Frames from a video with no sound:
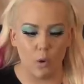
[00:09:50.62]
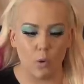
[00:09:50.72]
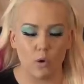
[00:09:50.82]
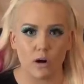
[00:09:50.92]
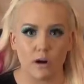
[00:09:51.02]

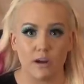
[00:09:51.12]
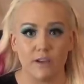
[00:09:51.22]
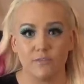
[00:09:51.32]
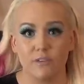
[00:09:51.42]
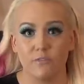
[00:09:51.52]
or
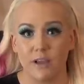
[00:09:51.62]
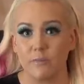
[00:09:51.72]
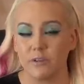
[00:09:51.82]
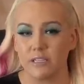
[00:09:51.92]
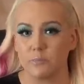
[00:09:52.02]
if the
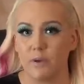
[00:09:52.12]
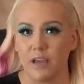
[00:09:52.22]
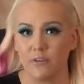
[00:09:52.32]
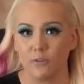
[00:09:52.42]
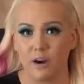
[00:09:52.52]
family is
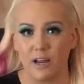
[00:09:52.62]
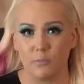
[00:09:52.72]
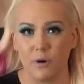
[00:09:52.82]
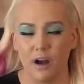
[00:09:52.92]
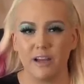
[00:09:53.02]
paying for out
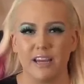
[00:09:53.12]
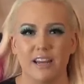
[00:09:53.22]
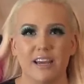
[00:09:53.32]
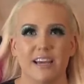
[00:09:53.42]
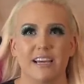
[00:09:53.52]
of pocket.
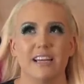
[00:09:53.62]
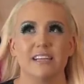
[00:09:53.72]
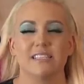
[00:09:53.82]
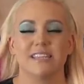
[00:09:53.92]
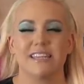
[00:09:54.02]
It
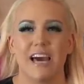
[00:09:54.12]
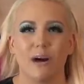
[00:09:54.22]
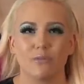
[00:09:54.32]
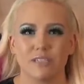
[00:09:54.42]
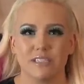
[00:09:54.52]
is
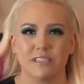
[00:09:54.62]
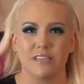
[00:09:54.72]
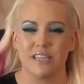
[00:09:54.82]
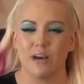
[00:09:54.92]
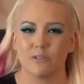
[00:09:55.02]
thousands
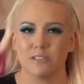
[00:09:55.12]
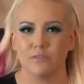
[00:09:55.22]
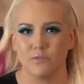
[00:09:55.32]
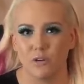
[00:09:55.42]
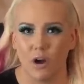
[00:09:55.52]
and thousands
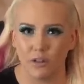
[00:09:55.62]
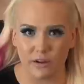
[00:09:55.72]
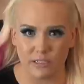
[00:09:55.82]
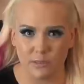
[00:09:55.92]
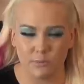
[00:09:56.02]
of
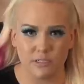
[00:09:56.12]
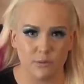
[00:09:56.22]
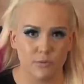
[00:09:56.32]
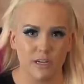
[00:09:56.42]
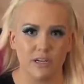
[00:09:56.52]
dollars to put
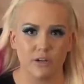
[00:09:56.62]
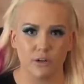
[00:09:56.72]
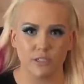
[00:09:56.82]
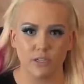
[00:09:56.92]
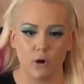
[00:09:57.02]
someone in a
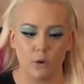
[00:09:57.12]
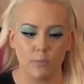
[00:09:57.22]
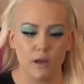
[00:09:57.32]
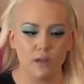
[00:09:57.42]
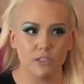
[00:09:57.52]
nursing home.
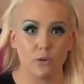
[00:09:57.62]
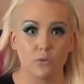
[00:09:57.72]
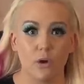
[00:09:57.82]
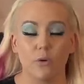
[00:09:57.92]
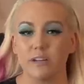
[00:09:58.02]
So
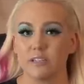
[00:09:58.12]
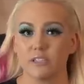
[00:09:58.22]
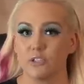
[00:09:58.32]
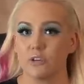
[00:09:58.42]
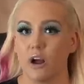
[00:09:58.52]
no, it
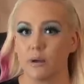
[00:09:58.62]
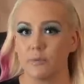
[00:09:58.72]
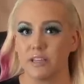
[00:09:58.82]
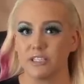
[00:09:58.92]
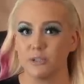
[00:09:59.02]
doesn't shock
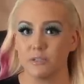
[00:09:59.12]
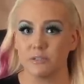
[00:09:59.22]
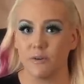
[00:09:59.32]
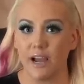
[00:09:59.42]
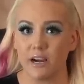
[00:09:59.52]
me that she was
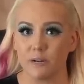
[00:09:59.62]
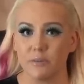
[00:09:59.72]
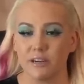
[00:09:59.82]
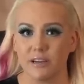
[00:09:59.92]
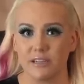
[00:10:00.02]
fired,
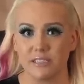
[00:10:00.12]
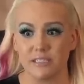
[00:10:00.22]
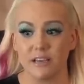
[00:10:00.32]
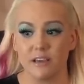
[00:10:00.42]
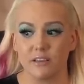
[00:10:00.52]

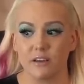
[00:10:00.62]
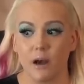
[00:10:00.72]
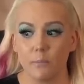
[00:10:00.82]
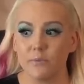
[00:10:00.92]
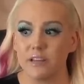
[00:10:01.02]
because the
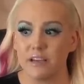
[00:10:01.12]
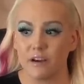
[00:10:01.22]
company